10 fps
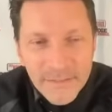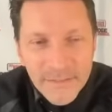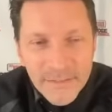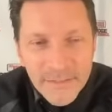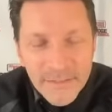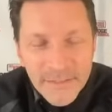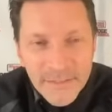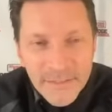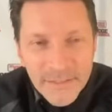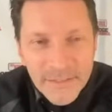
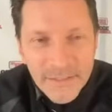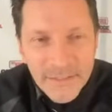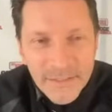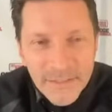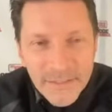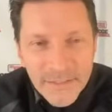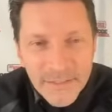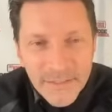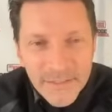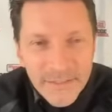
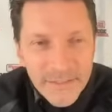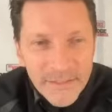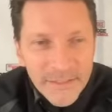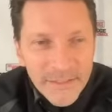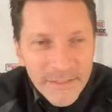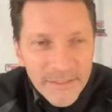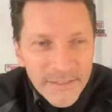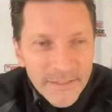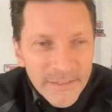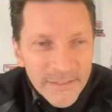
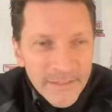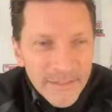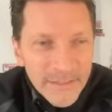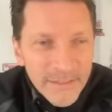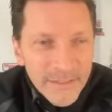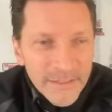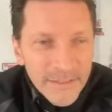The person shown says nothing.